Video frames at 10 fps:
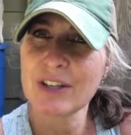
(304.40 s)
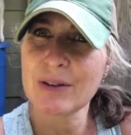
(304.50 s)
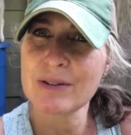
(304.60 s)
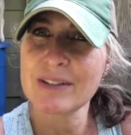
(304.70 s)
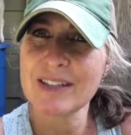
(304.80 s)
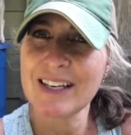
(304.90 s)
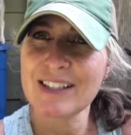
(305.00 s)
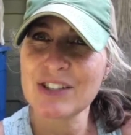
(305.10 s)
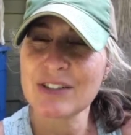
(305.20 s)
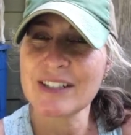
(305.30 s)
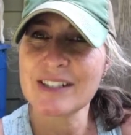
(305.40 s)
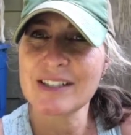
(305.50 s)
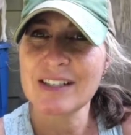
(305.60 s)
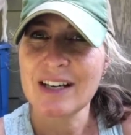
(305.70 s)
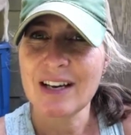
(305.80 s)
goats, the answer
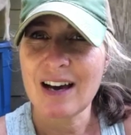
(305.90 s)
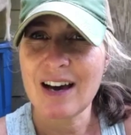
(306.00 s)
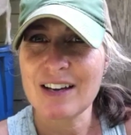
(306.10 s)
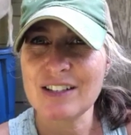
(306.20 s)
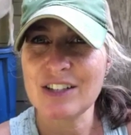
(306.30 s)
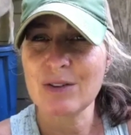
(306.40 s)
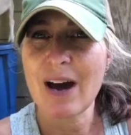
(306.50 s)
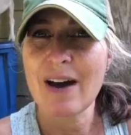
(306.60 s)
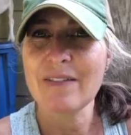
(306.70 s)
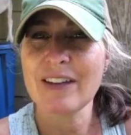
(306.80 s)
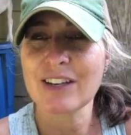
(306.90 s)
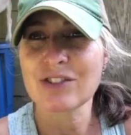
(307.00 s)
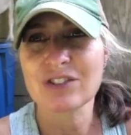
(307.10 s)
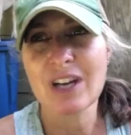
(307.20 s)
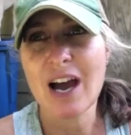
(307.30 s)
is, do you have the
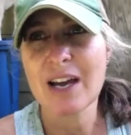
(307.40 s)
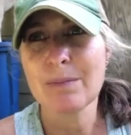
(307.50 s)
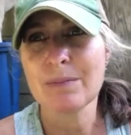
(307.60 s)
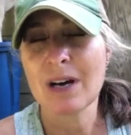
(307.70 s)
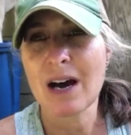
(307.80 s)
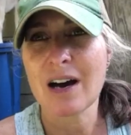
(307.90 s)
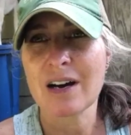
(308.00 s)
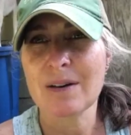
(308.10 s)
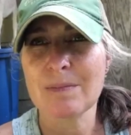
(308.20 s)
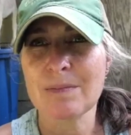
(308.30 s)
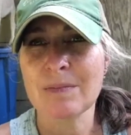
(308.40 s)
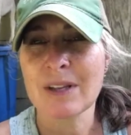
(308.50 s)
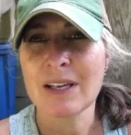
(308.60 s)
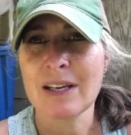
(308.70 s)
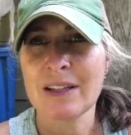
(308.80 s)
extra time,
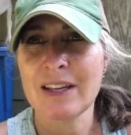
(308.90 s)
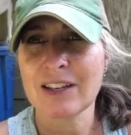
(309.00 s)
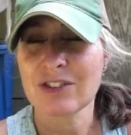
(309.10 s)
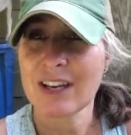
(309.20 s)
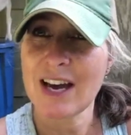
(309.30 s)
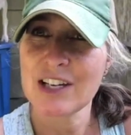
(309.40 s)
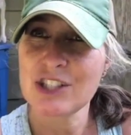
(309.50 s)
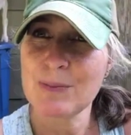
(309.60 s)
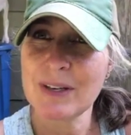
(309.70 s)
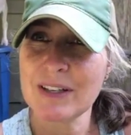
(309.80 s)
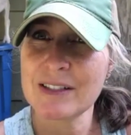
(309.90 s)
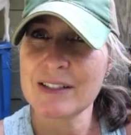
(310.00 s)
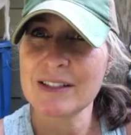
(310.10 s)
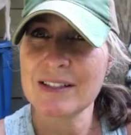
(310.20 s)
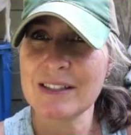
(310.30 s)
the extra cash,
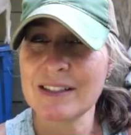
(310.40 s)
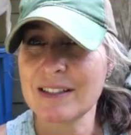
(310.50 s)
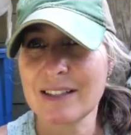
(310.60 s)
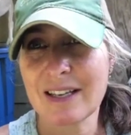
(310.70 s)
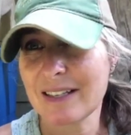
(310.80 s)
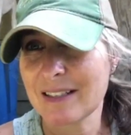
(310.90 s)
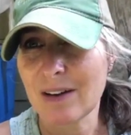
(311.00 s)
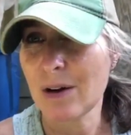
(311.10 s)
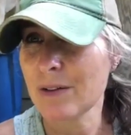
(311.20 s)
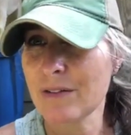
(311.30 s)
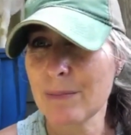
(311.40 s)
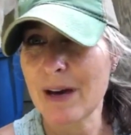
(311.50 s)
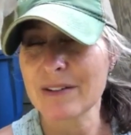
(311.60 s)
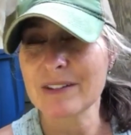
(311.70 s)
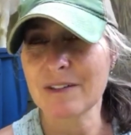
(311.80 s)
because it's all of the
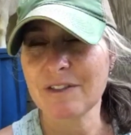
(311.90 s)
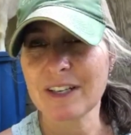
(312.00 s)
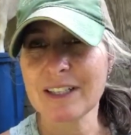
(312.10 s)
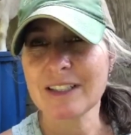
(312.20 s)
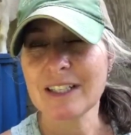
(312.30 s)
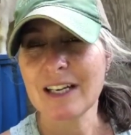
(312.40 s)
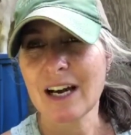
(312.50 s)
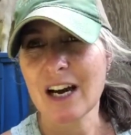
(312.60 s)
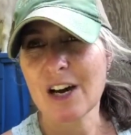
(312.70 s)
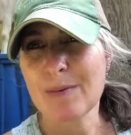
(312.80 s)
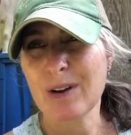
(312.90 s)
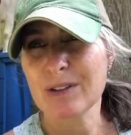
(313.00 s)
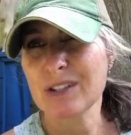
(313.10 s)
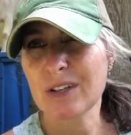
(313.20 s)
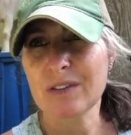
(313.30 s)
mouths to feed, and
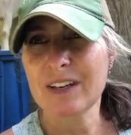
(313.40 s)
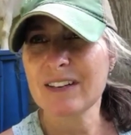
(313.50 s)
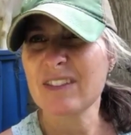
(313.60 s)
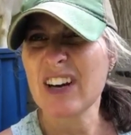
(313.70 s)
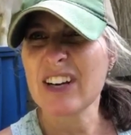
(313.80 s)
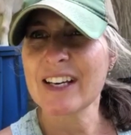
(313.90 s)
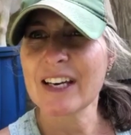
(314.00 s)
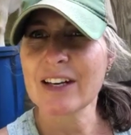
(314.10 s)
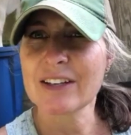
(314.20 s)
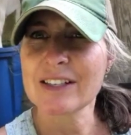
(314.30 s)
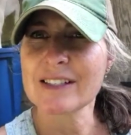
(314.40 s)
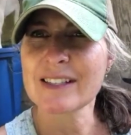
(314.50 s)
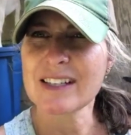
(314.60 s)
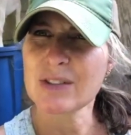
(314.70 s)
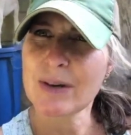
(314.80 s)
also the veterinarian care is
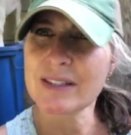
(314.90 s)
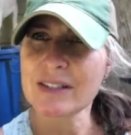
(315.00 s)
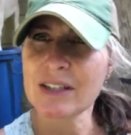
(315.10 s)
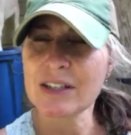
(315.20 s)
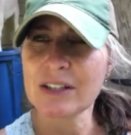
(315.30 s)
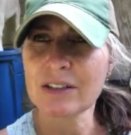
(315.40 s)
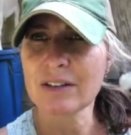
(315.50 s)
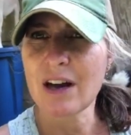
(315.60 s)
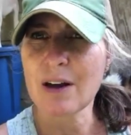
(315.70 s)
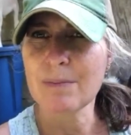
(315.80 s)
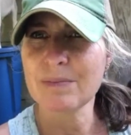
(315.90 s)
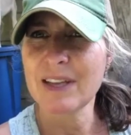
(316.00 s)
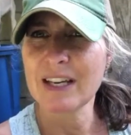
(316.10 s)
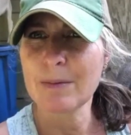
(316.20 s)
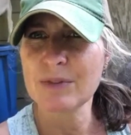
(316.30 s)
like twice a year.
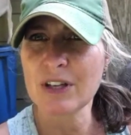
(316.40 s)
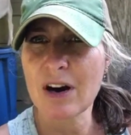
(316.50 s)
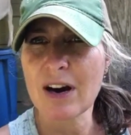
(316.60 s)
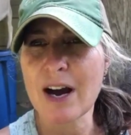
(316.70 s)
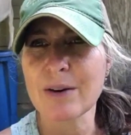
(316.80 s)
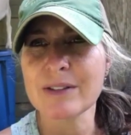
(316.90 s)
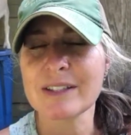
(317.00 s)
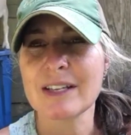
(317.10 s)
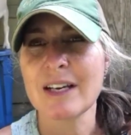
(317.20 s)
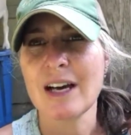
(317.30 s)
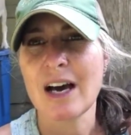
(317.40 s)
They come to our house